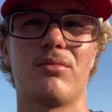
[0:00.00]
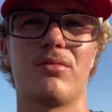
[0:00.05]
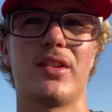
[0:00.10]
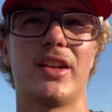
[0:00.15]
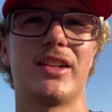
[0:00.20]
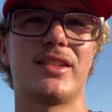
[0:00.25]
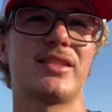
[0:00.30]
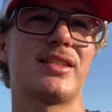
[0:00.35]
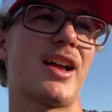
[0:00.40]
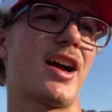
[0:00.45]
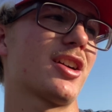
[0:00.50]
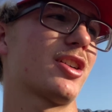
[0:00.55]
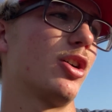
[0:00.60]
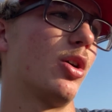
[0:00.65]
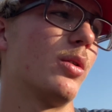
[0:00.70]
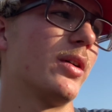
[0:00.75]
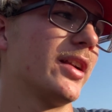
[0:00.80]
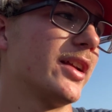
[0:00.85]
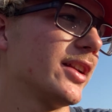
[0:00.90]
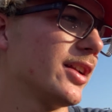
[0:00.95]
It's not
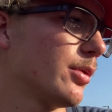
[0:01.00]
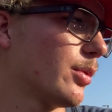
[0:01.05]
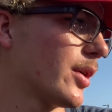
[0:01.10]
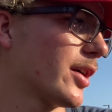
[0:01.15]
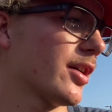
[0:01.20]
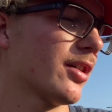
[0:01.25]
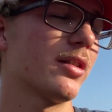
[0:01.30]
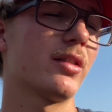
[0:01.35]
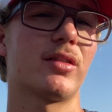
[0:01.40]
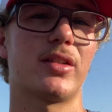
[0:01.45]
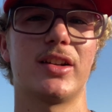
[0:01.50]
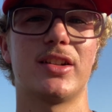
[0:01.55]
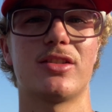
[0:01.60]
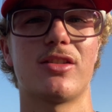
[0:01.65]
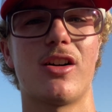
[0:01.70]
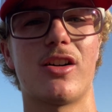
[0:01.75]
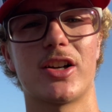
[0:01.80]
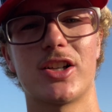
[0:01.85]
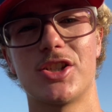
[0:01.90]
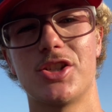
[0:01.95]
going anywhere. As
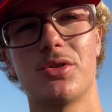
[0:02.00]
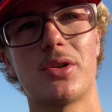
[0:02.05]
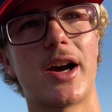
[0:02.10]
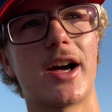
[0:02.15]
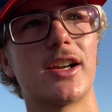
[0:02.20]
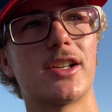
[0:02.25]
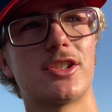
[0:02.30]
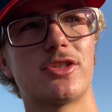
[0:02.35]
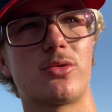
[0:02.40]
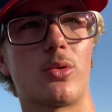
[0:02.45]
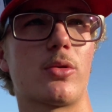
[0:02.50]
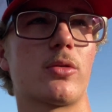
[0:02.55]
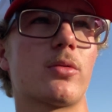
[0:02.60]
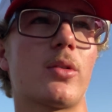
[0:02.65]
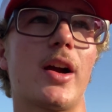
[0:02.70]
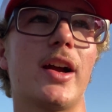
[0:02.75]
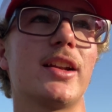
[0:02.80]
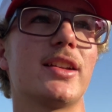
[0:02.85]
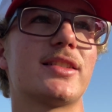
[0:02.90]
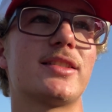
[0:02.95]
long as you got it stored
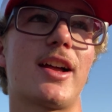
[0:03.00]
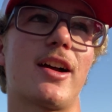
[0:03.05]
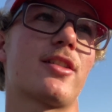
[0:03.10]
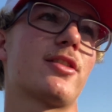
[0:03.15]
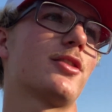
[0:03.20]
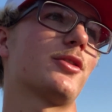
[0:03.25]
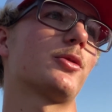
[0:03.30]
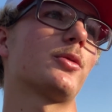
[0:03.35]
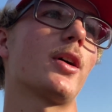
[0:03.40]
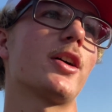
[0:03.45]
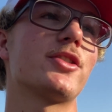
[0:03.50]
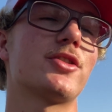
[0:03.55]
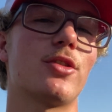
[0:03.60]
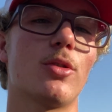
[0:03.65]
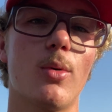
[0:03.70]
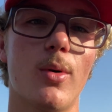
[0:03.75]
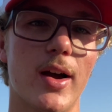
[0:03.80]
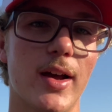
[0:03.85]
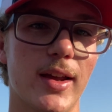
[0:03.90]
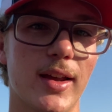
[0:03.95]
right, it's not going to rust
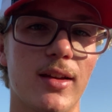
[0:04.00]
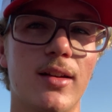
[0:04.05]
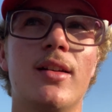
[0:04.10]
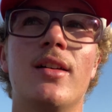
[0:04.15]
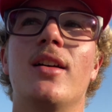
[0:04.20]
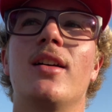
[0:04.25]
away.